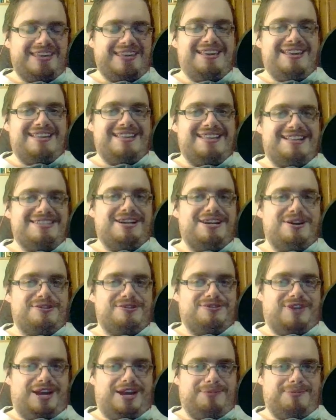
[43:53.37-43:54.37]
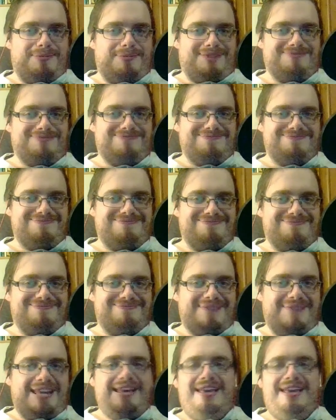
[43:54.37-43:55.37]
That terrified me.
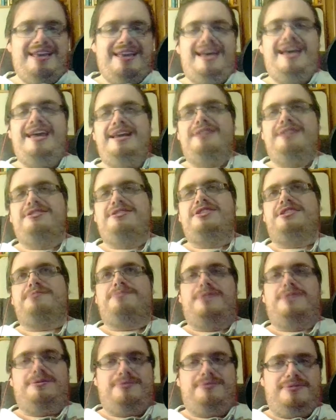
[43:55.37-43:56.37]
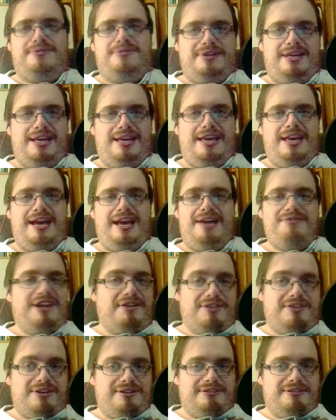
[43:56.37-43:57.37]
And it just... I've
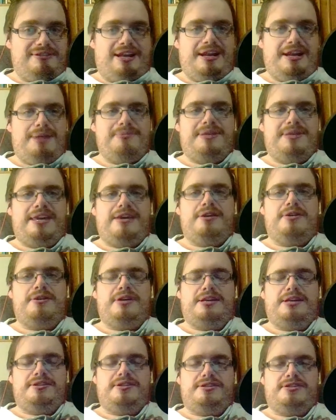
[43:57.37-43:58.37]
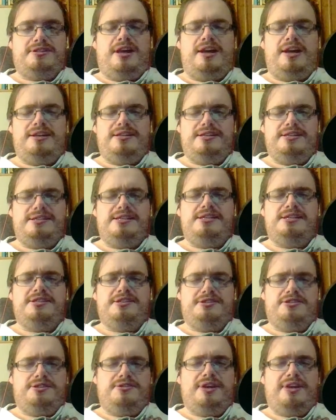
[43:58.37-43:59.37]
never... And I'm thinking, okay, there's a lot of
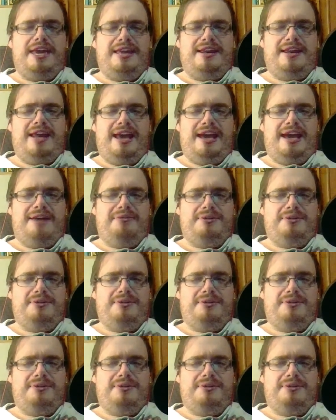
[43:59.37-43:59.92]
diseases you can have when